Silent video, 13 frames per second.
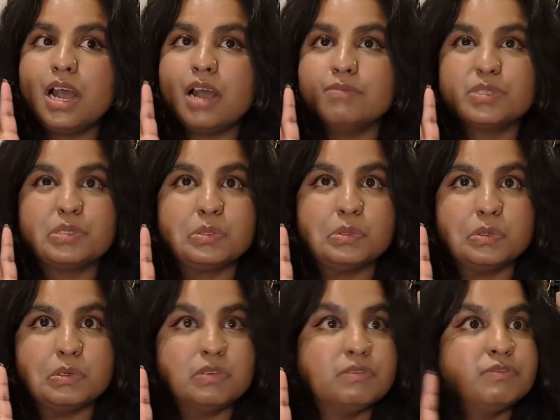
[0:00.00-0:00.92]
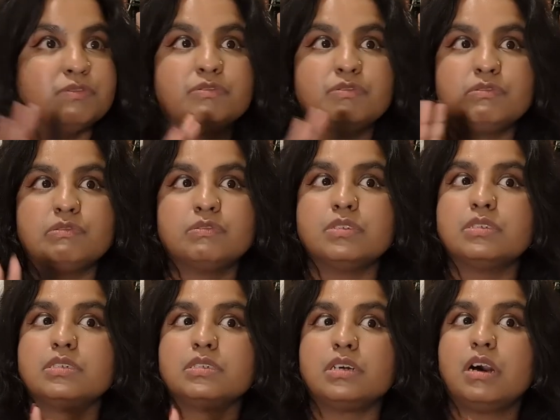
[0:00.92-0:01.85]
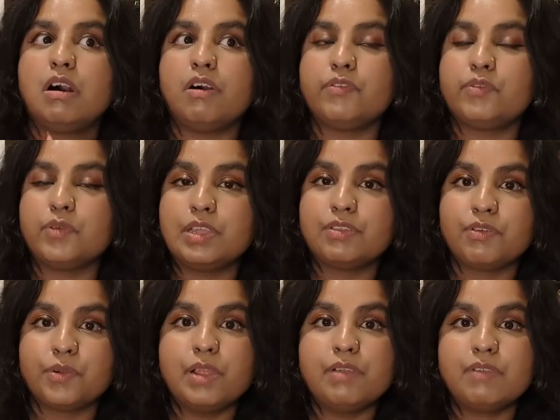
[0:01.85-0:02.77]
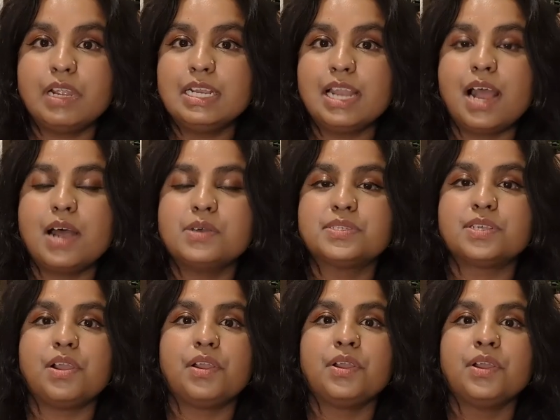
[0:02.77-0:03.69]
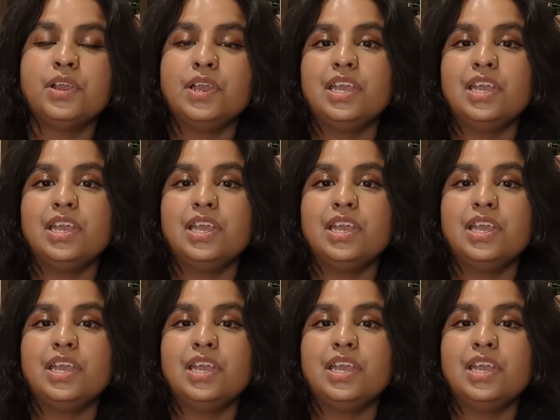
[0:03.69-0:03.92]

I'm sort of halfway through it right now, so